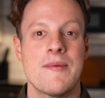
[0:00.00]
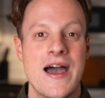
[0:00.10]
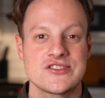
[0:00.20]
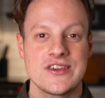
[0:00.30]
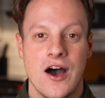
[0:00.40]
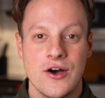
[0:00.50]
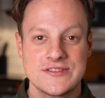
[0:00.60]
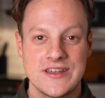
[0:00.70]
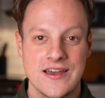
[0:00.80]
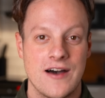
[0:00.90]
I'm actually
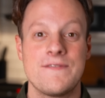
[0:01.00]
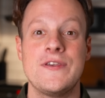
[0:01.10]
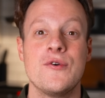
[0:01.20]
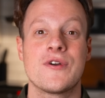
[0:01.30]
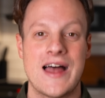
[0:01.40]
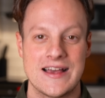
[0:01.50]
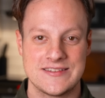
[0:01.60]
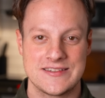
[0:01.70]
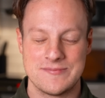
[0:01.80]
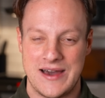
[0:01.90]
hosting a few
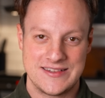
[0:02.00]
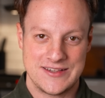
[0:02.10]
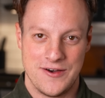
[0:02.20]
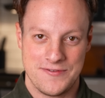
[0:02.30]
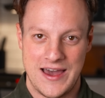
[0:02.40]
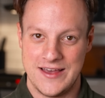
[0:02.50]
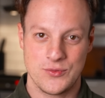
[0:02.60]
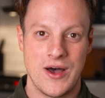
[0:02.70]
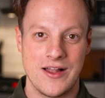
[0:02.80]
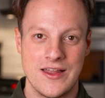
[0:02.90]
classes myself as
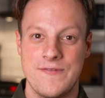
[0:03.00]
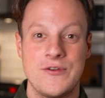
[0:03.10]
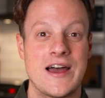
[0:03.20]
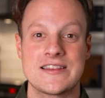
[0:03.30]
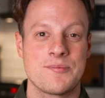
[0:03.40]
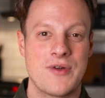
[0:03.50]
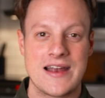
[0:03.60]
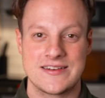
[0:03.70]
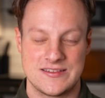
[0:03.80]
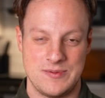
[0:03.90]
well if you'd like to
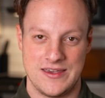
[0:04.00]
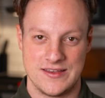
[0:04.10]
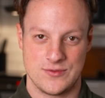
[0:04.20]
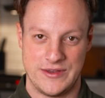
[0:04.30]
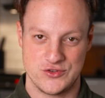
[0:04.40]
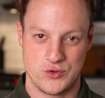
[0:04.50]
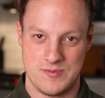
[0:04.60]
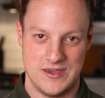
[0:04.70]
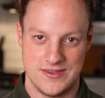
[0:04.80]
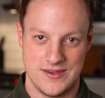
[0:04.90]
practice speaking Swedish
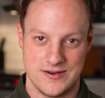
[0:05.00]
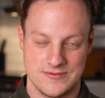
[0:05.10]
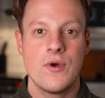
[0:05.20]
with me in there.